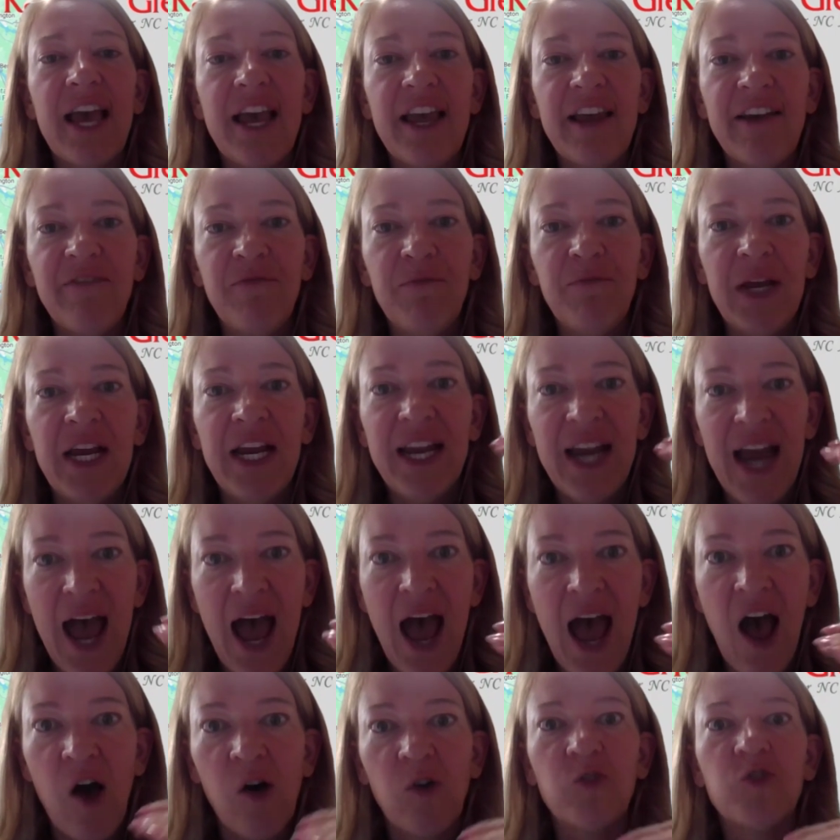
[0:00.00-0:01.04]
saved me
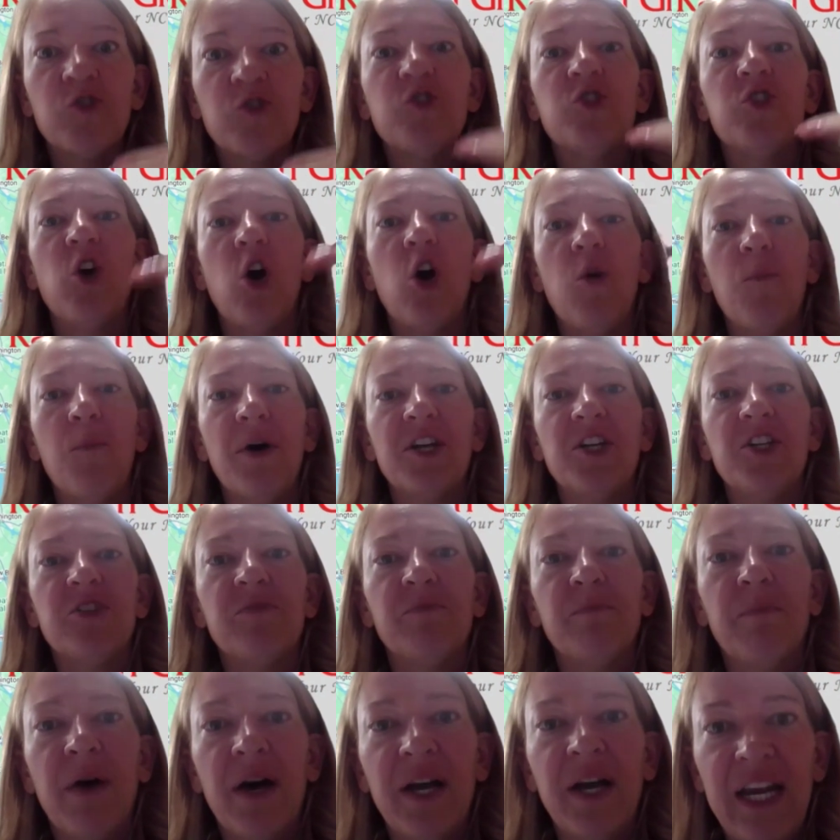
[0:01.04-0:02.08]
now so much
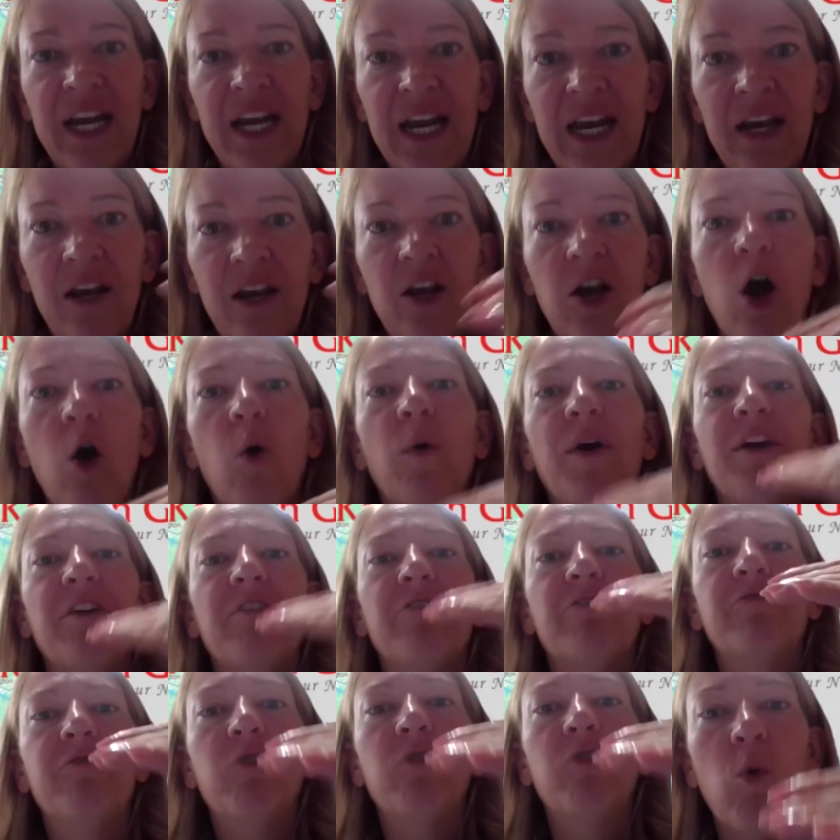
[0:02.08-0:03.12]
money going
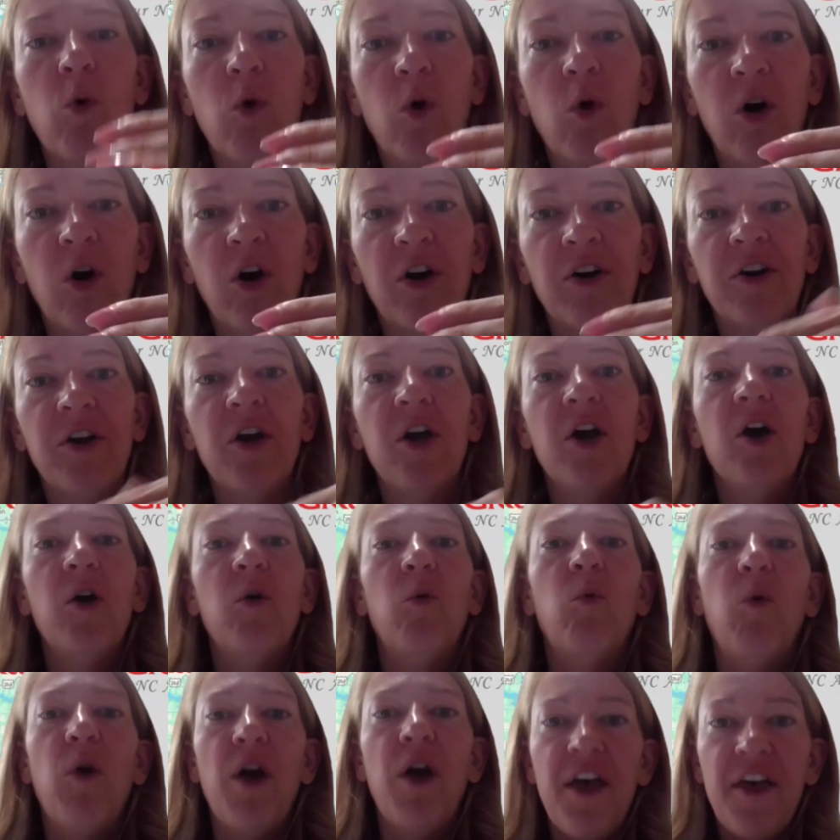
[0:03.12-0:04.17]
forward
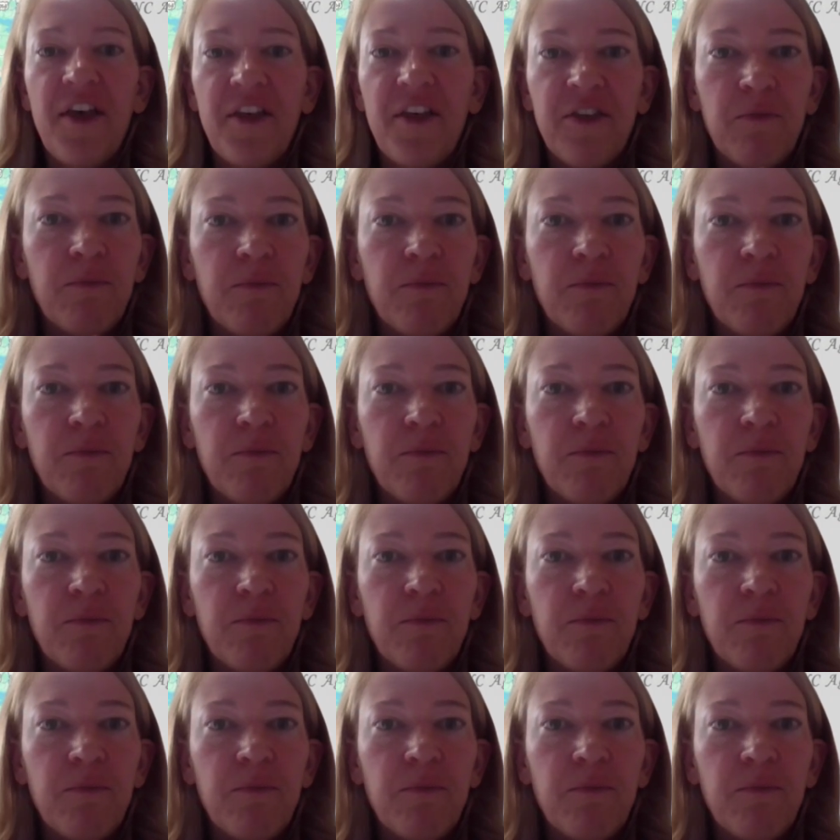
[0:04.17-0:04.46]
with